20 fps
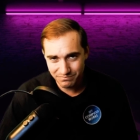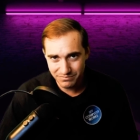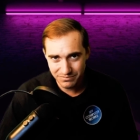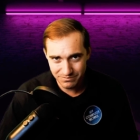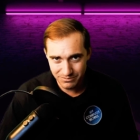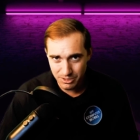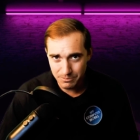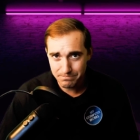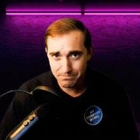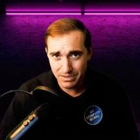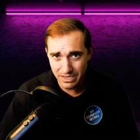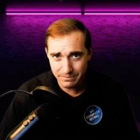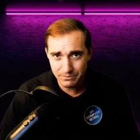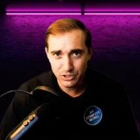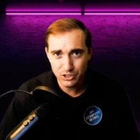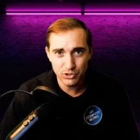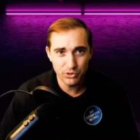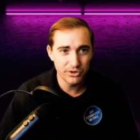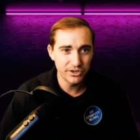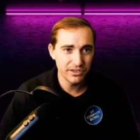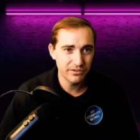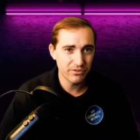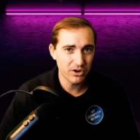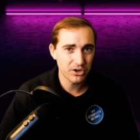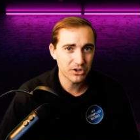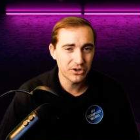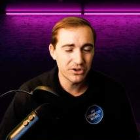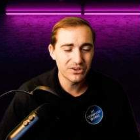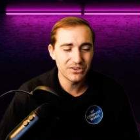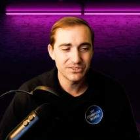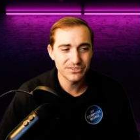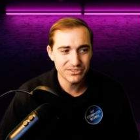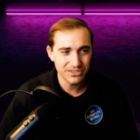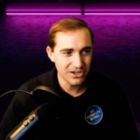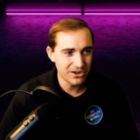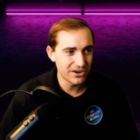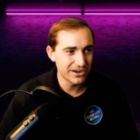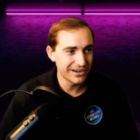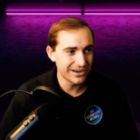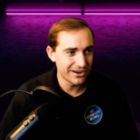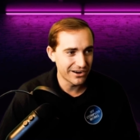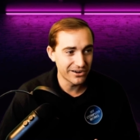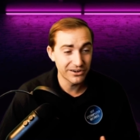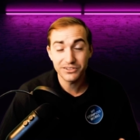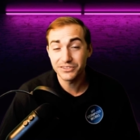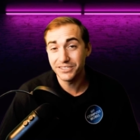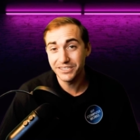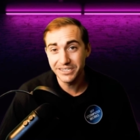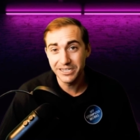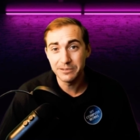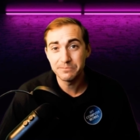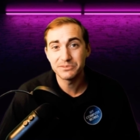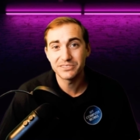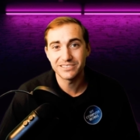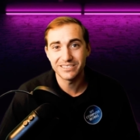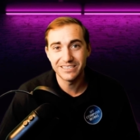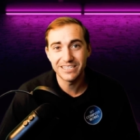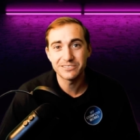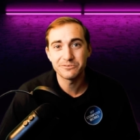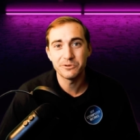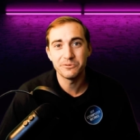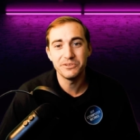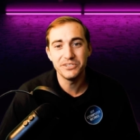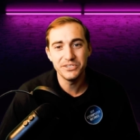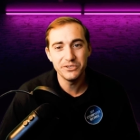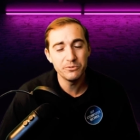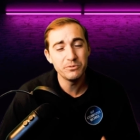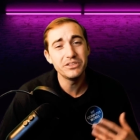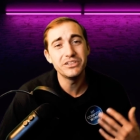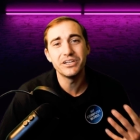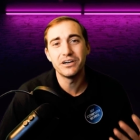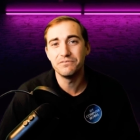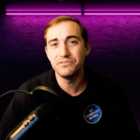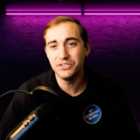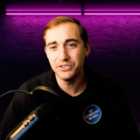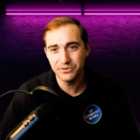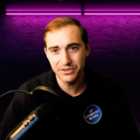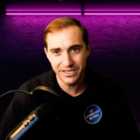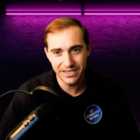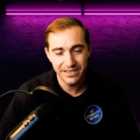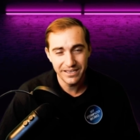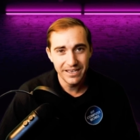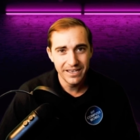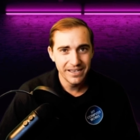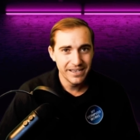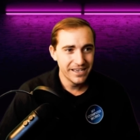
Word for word: the big majority of our calls are our cleanups, and that's what we do. We love doing it.